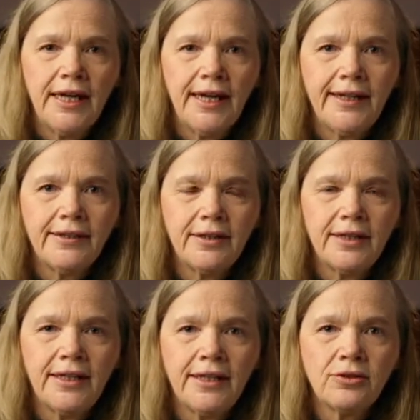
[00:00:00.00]

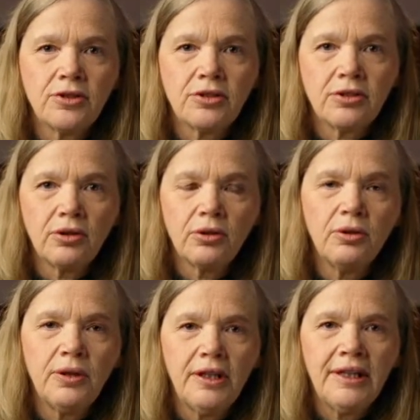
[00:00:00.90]
And
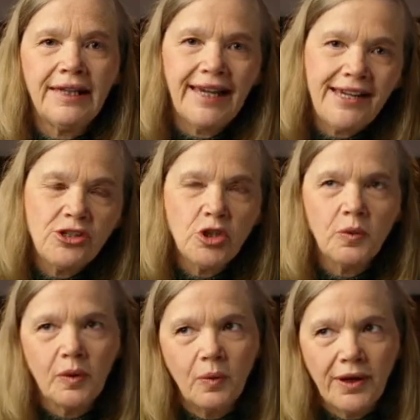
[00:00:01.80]
so in case you
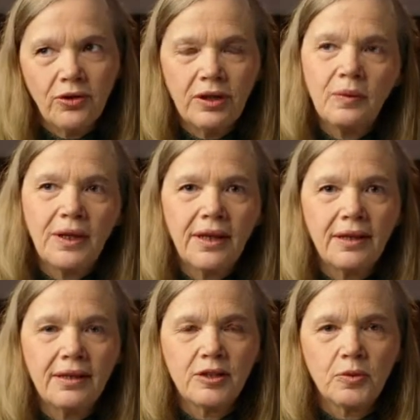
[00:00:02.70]
were wondering whether
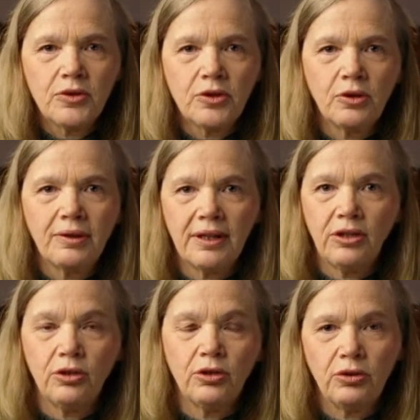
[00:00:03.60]
this was a good thing
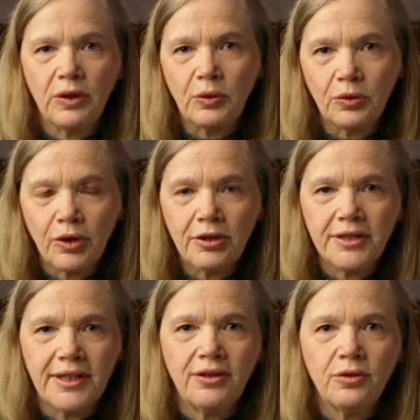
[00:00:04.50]
you're doing or
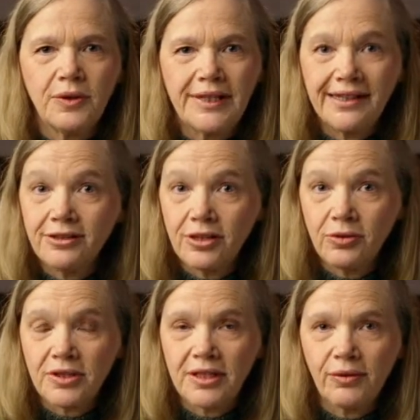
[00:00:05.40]
not, and you were doubting
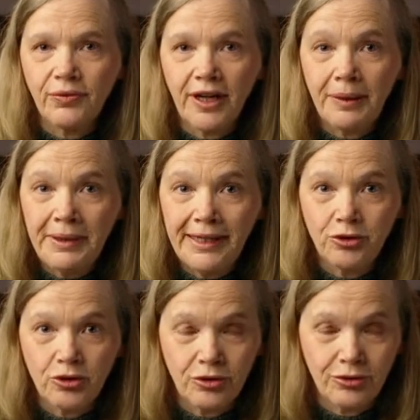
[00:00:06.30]
yourself, I'm here
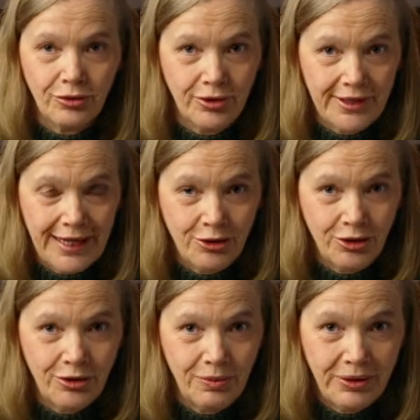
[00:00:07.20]
to say
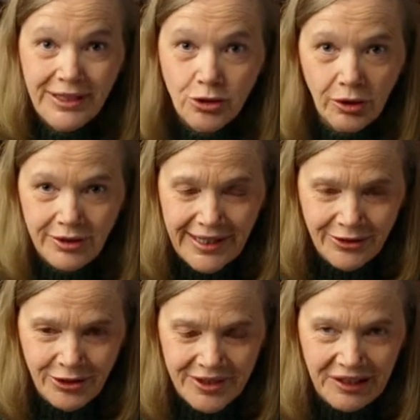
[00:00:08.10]
to you, please don't
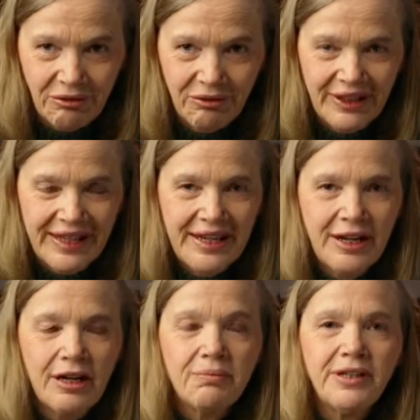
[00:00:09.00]
doubt yourself.
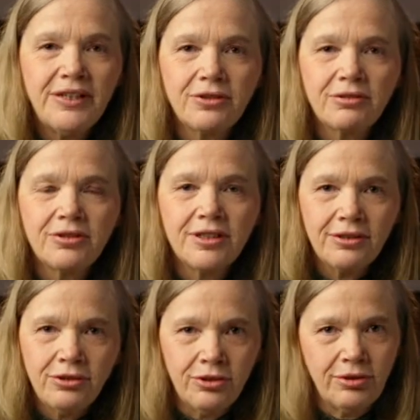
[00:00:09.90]
Please
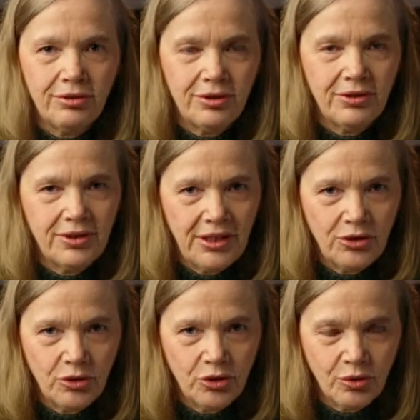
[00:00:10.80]
continue to
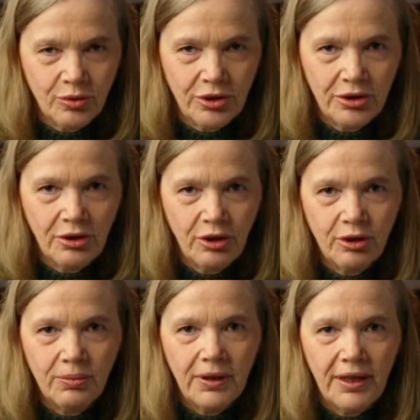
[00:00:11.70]
teach your children at
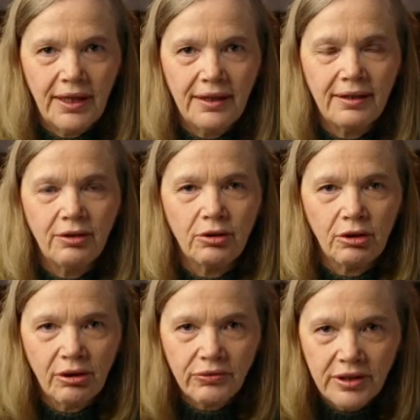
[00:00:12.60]
home and look
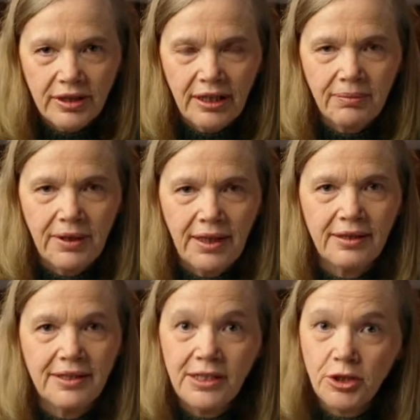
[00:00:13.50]
after them
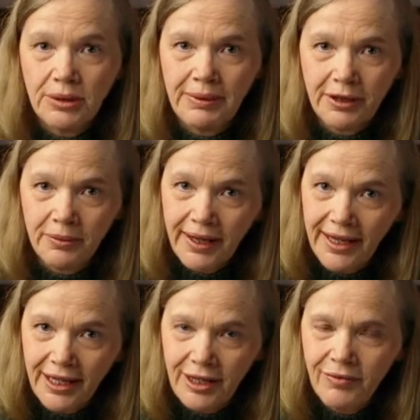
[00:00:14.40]
and teach them how to
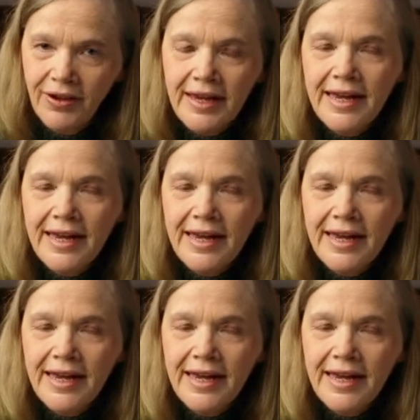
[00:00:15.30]
behave.